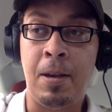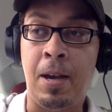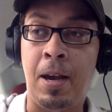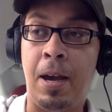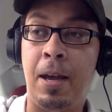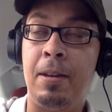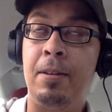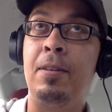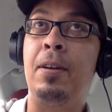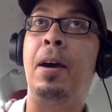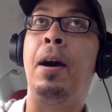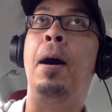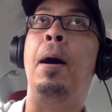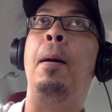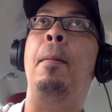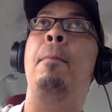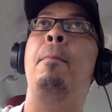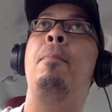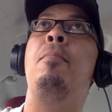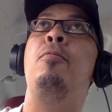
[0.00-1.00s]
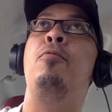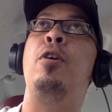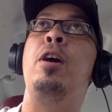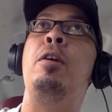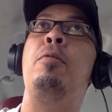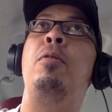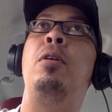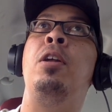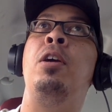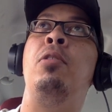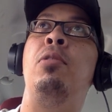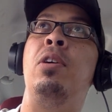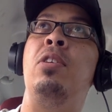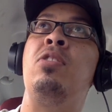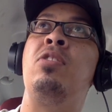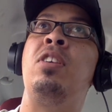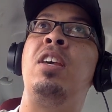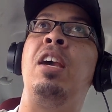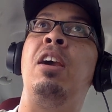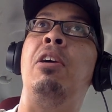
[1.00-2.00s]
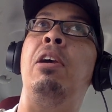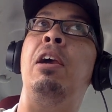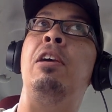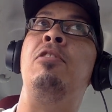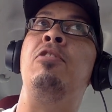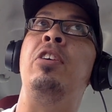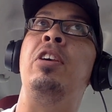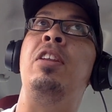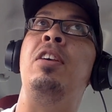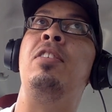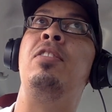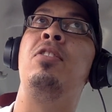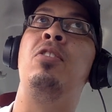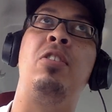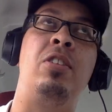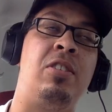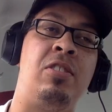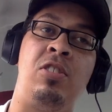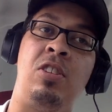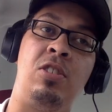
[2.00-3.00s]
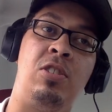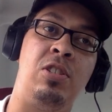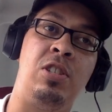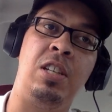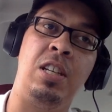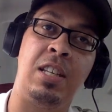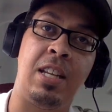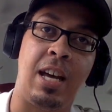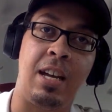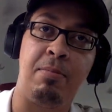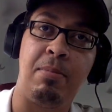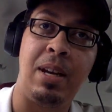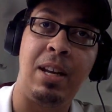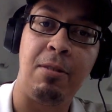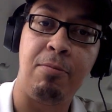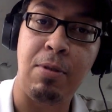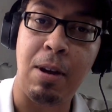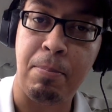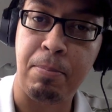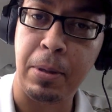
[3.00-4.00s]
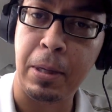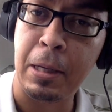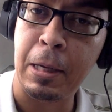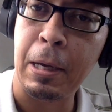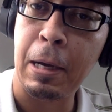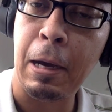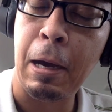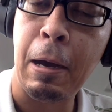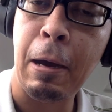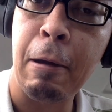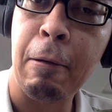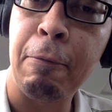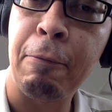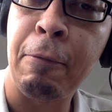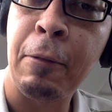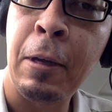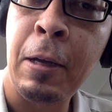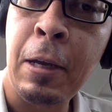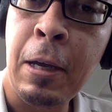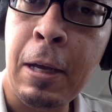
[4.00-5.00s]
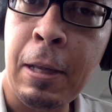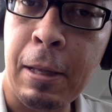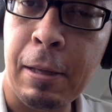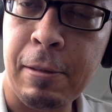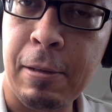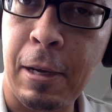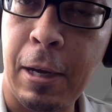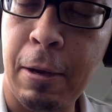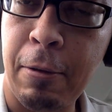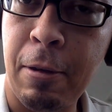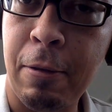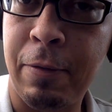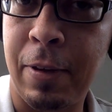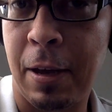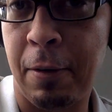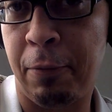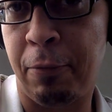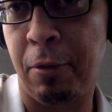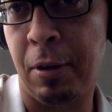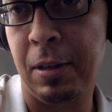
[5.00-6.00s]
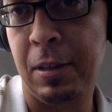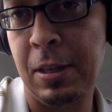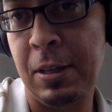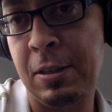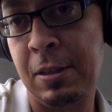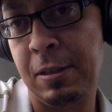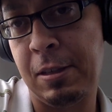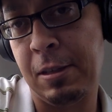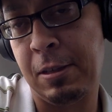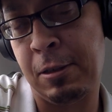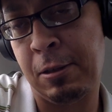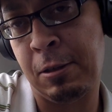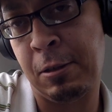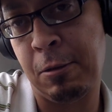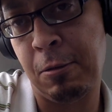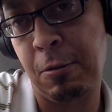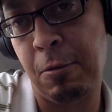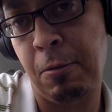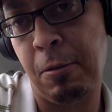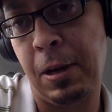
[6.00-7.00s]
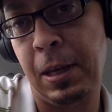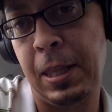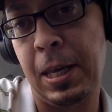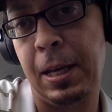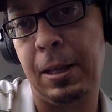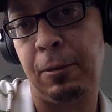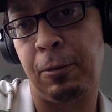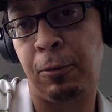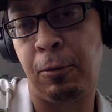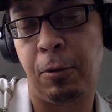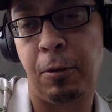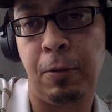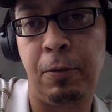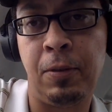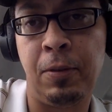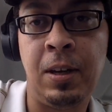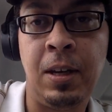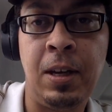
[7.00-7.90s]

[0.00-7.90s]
And um, for anyone who is curious, it is not essentially an animated replica of The Diary of Anne Frank. This is a story that sort of